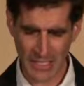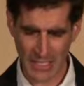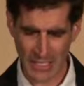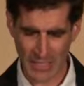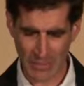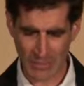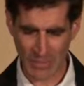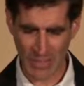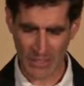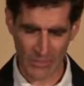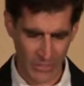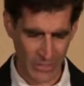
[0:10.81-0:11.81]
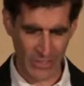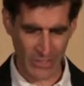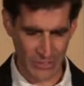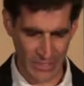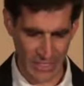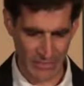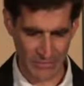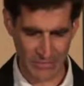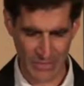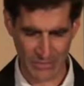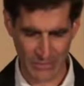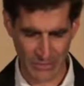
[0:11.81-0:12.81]
And over the years,
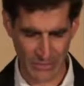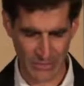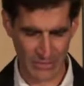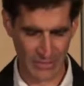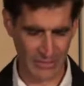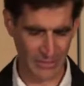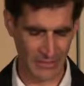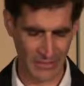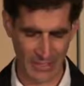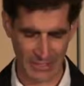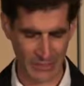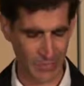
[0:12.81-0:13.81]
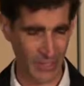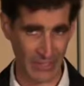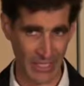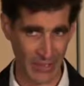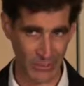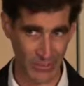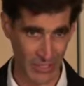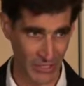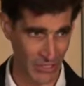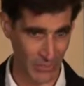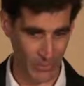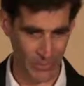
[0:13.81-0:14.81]
I've learned some things that I will try to
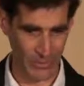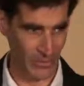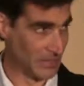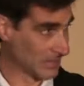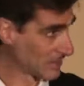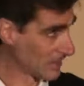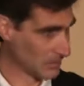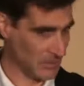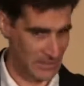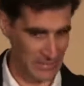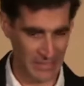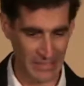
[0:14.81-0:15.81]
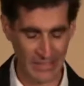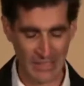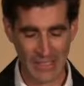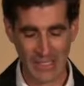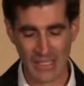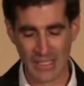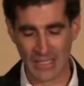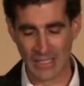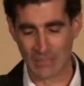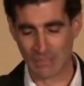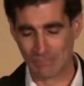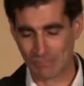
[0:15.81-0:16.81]
share with you in the next 10 minutes.
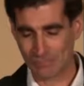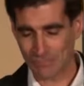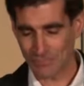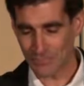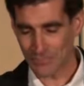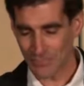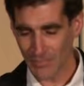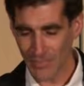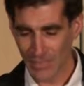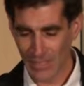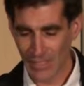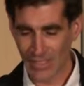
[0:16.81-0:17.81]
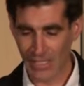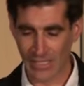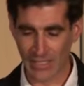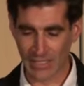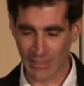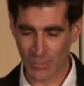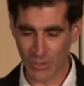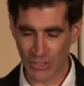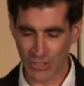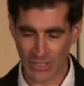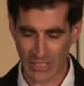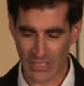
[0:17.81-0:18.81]
And at
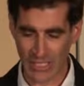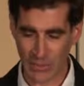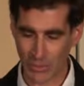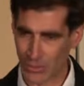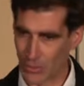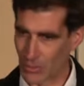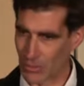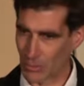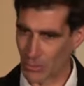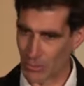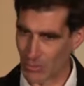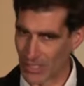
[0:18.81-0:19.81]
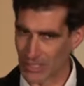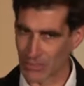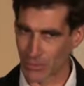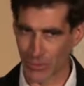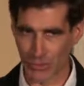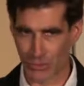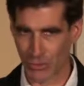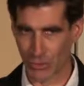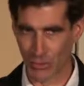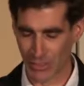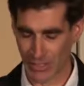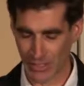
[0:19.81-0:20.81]
Poka-Yoke Design, we do work in WordPress. We also do
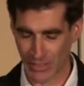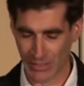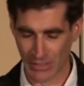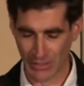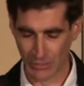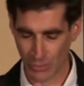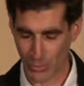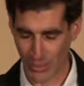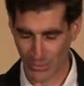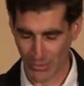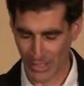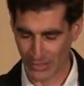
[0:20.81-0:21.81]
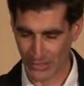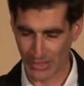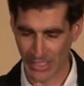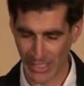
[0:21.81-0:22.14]
work in Ruby on Rails.